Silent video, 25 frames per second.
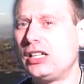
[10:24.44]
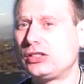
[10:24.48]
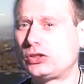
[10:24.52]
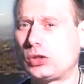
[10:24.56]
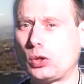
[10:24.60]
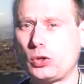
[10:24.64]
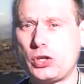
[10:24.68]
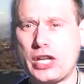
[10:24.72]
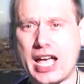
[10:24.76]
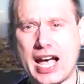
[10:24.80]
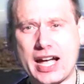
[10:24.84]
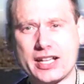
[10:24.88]

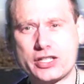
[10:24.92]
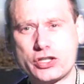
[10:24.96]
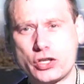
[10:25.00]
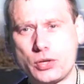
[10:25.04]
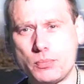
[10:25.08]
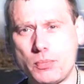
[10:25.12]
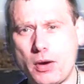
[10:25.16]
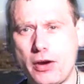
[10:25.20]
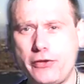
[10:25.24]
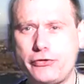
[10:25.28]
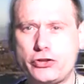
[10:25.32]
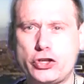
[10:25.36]
so you had to
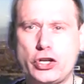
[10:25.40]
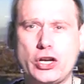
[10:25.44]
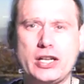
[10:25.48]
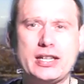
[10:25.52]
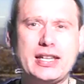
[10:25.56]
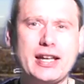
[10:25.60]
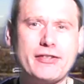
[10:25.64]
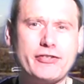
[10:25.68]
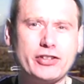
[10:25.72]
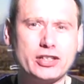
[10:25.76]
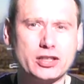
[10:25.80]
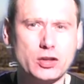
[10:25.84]
move to a
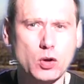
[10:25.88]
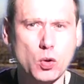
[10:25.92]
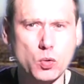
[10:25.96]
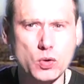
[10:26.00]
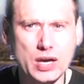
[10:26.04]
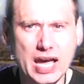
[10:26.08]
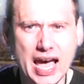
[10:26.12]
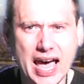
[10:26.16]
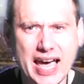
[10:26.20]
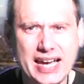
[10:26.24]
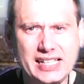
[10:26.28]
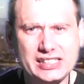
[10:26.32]
different
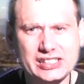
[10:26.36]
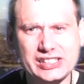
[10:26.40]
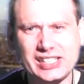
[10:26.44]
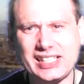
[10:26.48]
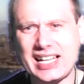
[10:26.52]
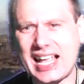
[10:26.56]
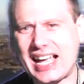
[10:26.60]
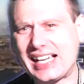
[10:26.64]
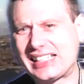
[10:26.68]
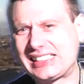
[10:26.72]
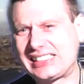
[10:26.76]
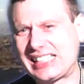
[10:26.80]

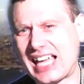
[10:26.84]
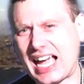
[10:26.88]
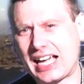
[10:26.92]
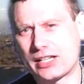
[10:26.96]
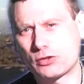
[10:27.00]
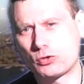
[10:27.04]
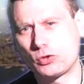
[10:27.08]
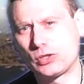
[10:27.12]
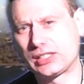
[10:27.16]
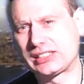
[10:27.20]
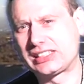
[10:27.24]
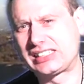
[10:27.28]
location,
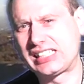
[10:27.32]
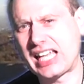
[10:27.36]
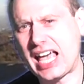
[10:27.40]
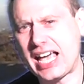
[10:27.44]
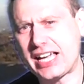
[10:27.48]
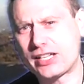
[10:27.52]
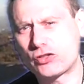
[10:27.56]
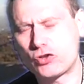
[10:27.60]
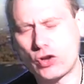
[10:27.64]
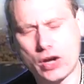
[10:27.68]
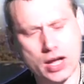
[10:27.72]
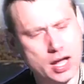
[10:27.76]
etc,
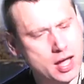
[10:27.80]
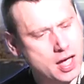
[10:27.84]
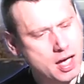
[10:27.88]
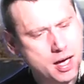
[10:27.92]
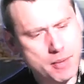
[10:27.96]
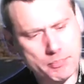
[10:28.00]
etc.